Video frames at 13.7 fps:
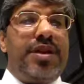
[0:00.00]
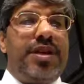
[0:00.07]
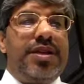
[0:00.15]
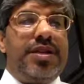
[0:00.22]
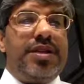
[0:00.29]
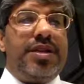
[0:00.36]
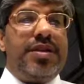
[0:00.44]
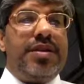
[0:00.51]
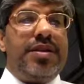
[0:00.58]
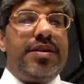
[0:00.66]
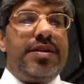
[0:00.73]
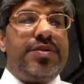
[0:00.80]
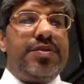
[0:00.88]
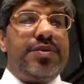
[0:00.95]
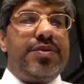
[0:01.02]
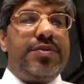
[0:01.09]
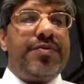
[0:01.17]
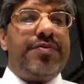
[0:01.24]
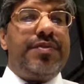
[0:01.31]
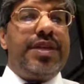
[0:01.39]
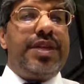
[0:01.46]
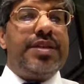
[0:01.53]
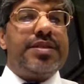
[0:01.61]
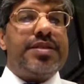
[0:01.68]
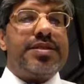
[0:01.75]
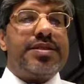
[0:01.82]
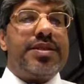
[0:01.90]
related to
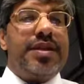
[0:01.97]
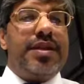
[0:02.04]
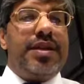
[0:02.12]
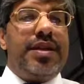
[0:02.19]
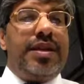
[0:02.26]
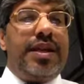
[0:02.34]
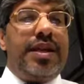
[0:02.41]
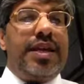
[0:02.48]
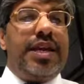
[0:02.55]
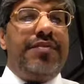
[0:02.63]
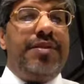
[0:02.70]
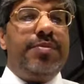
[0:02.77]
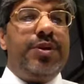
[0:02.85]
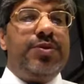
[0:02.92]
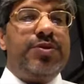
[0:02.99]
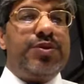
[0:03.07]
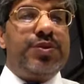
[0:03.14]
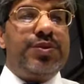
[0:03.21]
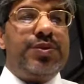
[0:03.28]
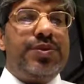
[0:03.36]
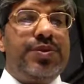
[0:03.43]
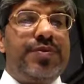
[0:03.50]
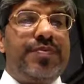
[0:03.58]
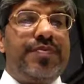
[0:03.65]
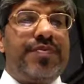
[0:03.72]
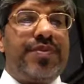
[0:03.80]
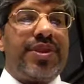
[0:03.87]
various like heavy monsoon,
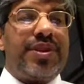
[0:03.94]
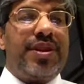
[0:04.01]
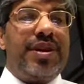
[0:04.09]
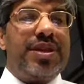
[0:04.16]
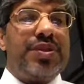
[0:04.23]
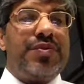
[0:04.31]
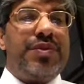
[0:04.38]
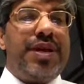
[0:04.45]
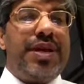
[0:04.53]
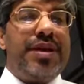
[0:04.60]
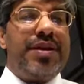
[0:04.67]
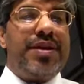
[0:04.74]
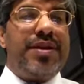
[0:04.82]
earthquake,